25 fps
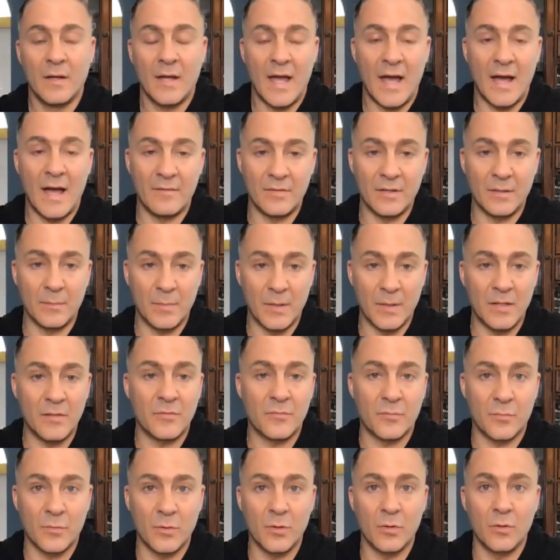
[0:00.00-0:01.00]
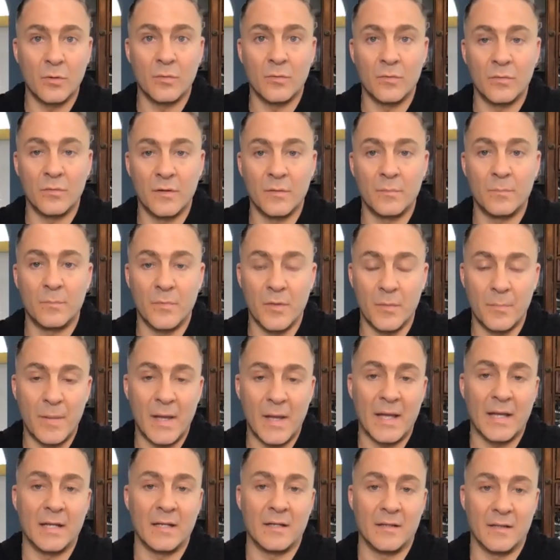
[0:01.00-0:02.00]
having been through the
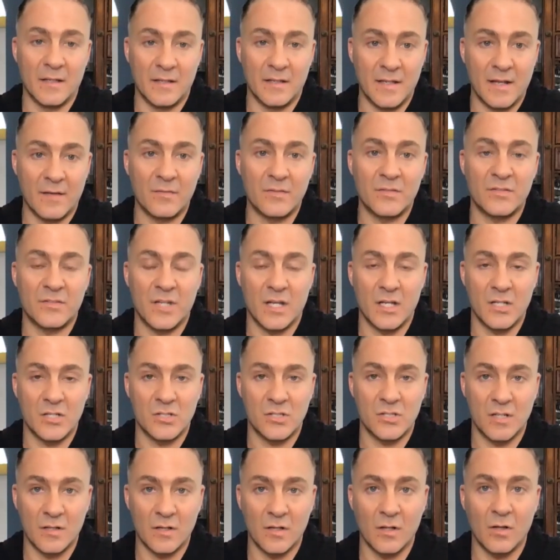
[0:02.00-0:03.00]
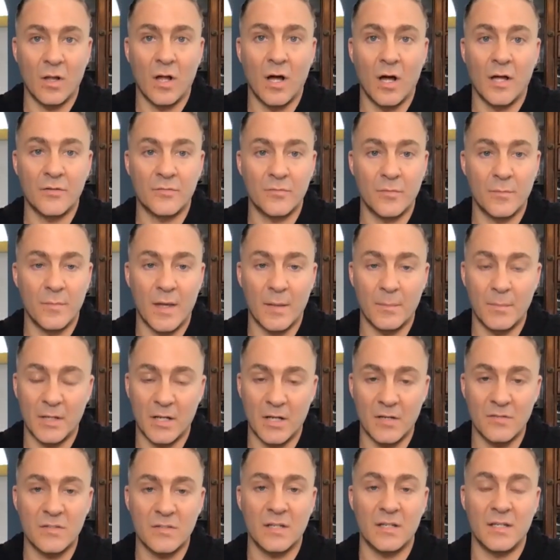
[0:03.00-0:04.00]
pain and the devastation and the loss from that,
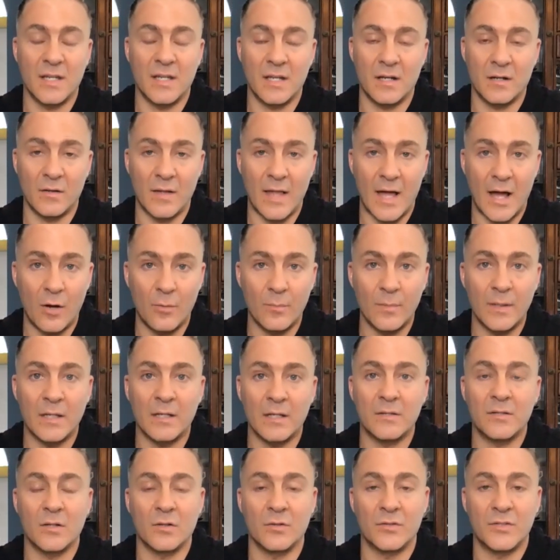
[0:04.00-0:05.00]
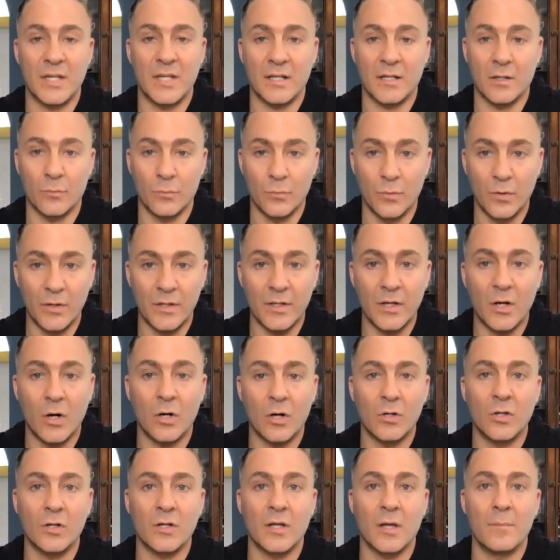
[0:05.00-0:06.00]
because it did allow me to take a really
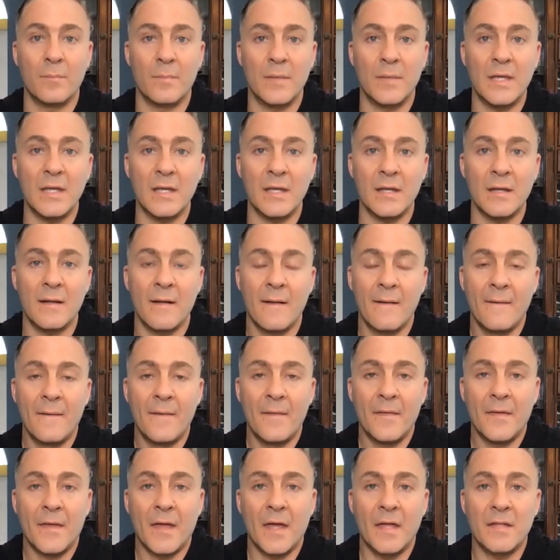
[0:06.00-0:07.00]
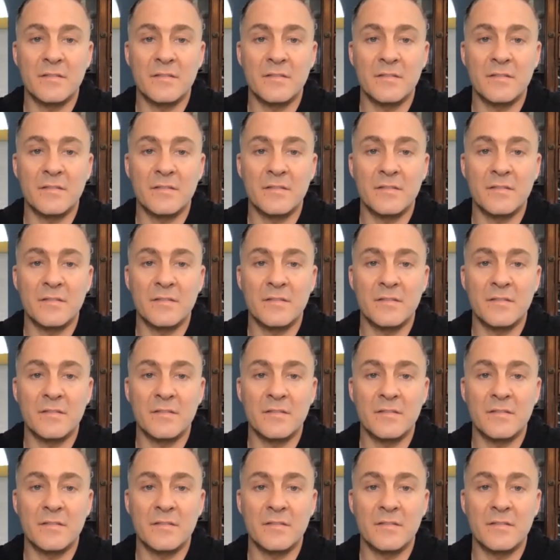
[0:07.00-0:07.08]
hard look at me and